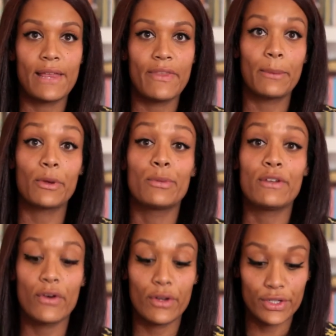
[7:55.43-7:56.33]
And then I'm going to
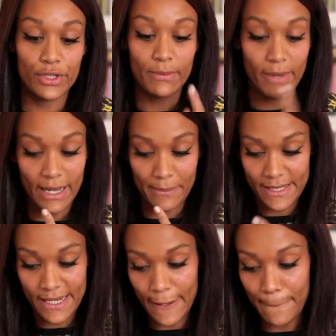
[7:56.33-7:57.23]
move on to my
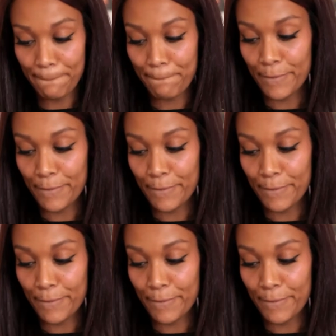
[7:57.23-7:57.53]
lips now.